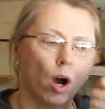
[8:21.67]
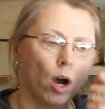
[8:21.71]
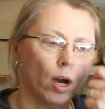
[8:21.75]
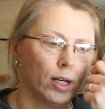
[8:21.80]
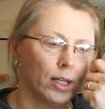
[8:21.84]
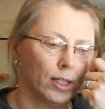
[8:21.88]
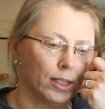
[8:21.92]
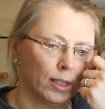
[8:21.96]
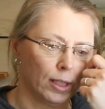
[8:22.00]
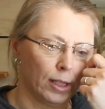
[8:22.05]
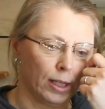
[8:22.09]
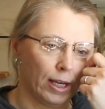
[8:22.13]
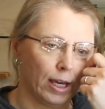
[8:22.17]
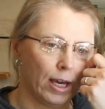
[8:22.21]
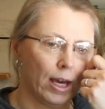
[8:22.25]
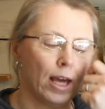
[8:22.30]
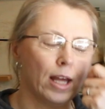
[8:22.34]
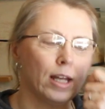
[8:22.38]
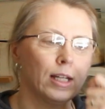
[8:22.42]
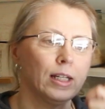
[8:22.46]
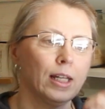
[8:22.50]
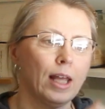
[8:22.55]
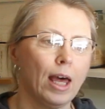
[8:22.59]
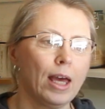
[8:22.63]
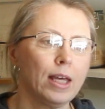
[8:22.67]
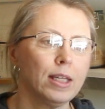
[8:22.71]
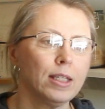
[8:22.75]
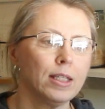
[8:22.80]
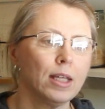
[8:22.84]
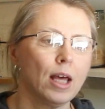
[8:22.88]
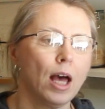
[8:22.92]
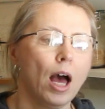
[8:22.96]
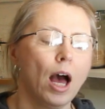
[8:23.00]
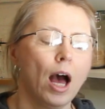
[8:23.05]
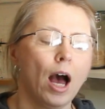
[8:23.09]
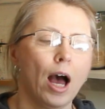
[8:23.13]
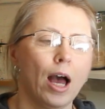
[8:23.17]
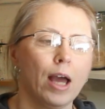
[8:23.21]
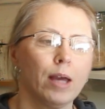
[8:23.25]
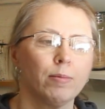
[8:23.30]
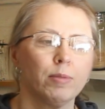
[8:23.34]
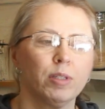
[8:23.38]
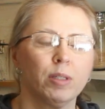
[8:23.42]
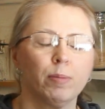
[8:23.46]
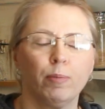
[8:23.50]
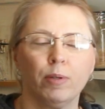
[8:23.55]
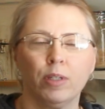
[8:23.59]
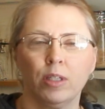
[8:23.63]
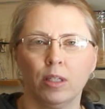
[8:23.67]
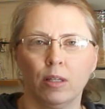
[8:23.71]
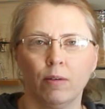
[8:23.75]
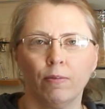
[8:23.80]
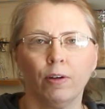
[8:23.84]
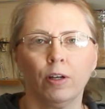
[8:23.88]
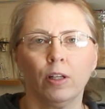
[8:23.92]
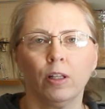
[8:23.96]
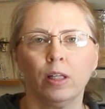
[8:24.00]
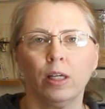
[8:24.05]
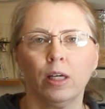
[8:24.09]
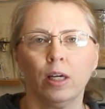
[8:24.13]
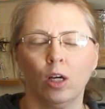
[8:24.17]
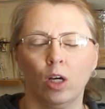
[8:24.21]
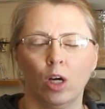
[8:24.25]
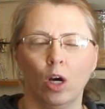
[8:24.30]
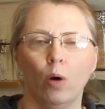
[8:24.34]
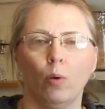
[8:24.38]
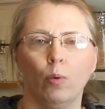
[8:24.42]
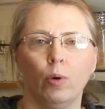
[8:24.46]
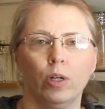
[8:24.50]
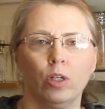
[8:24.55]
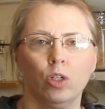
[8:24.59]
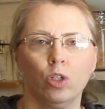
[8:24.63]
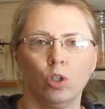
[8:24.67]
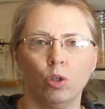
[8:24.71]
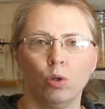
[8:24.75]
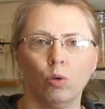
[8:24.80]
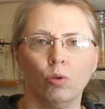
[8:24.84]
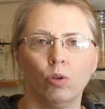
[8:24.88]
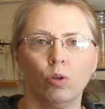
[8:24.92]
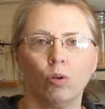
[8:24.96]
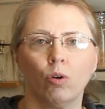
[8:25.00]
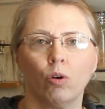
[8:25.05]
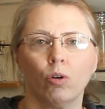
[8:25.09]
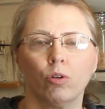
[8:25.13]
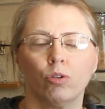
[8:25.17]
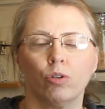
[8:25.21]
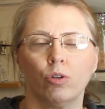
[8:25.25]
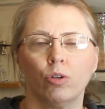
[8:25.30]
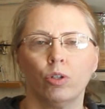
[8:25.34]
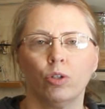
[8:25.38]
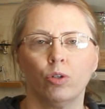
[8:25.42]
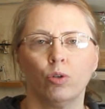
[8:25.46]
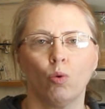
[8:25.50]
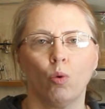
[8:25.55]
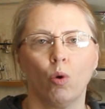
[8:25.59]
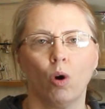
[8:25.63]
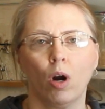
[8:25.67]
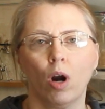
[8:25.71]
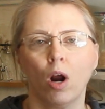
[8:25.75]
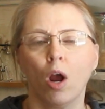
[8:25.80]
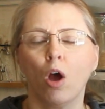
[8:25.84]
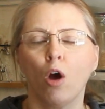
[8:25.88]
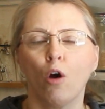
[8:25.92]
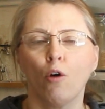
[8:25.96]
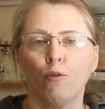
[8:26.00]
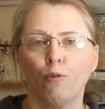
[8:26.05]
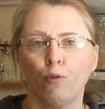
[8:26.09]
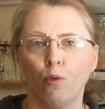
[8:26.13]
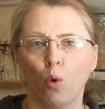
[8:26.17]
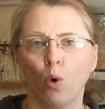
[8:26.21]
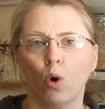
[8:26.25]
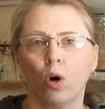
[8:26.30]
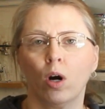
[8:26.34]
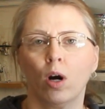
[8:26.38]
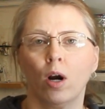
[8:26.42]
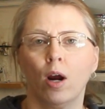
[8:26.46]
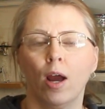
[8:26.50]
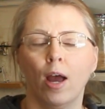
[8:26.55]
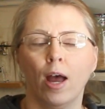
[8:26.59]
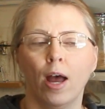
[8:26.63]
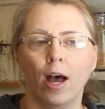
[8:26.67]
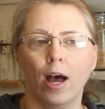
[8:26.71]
honestly, unless I am specifically going to the grocery store for